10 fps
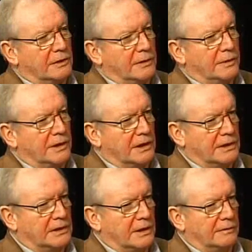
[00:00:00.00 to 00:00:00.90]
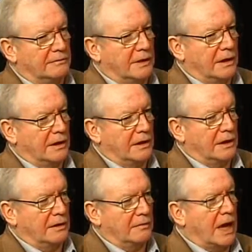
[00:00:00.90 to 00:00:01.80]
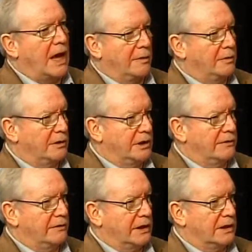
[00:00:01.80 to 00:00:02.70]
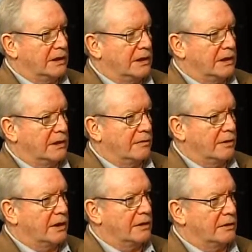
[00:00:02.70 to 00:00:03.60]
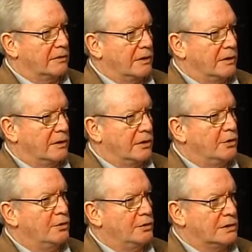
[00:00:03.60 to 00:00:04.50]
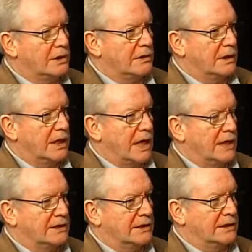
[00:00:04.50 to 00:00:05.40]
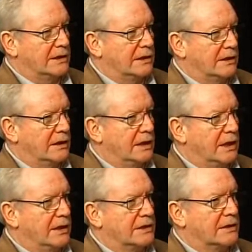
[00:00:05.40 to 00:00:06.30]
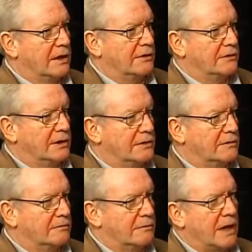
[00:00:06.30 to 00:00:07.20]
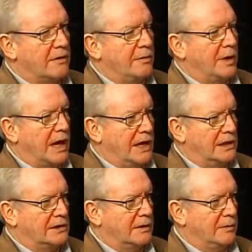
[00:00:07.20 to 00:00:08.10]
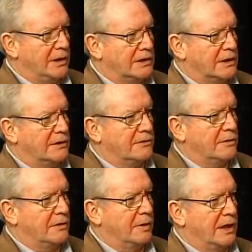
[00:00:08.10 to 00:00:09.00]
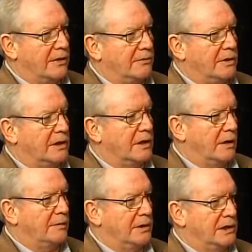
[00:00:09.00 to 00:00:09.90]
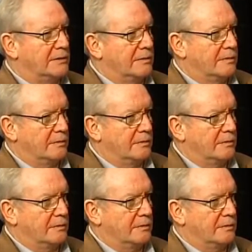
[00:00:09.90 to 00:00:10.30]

briefly because I believe that the regular newscasting in this country is rather biased. I mean, it's controlled by 3 companies,